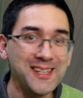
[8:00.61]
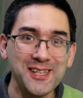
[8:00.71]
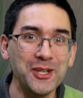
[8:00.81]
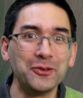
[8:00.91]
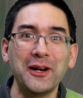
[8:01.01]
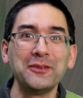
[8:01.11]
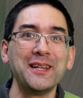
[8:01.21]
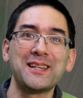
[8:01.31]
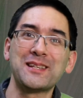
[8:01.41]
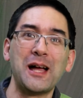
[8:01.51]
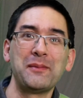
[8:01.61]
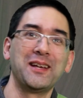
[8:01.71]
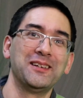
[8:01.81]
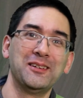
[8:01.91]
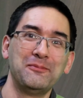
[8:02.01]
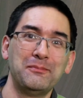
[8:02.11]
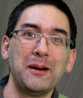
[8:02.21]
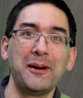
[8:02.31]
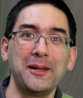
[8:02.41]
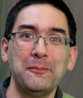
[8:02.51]
see you around next time again.
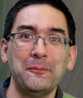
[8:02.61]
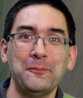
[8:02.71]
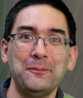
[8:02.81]
Bye bye.